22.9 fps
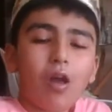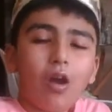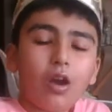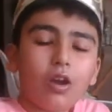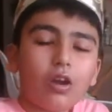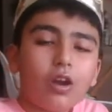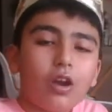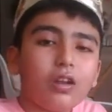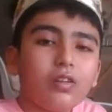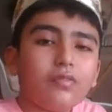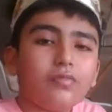A
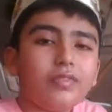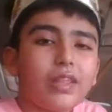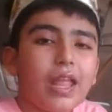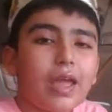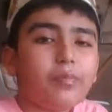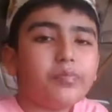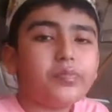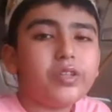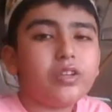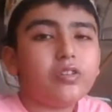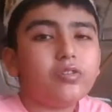card of
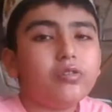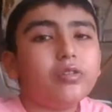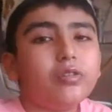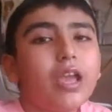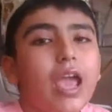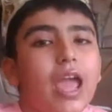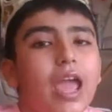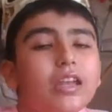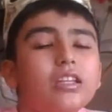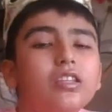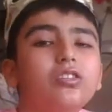Neptune,
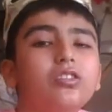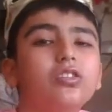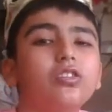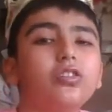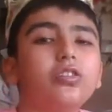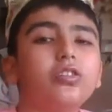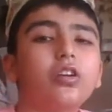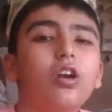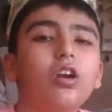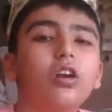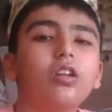and in
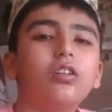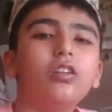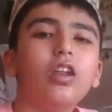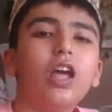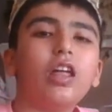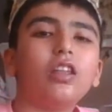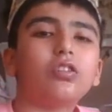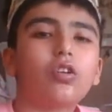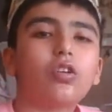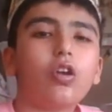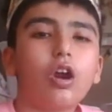turn,
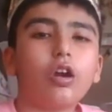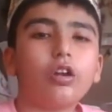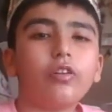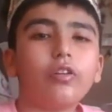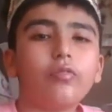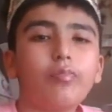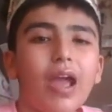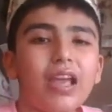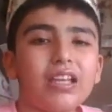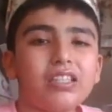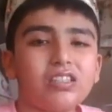another card
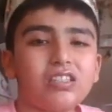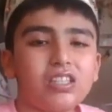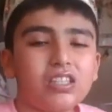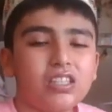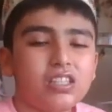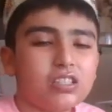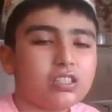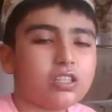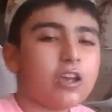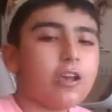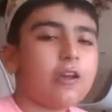of
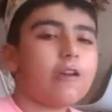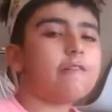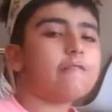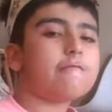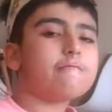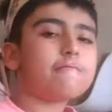Pisces,